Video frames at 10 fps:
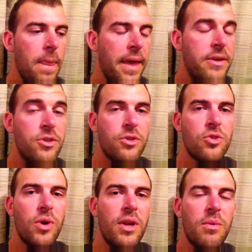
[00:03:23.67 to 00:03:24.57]
is just
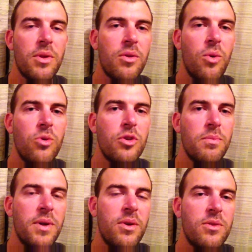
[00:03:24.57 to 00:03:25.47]
treat it with caution,
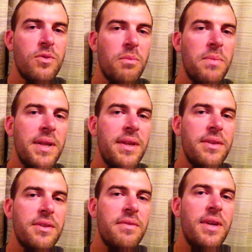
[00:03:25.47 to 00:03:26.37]
because for
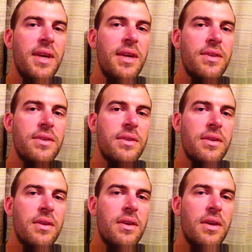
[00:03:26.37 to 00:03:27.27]
millions of years,
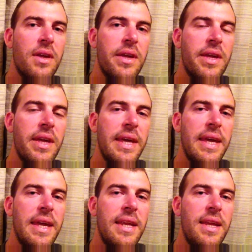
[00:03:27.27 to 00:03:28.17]

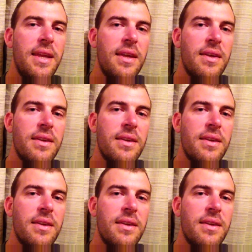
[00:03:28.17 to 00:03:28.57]
any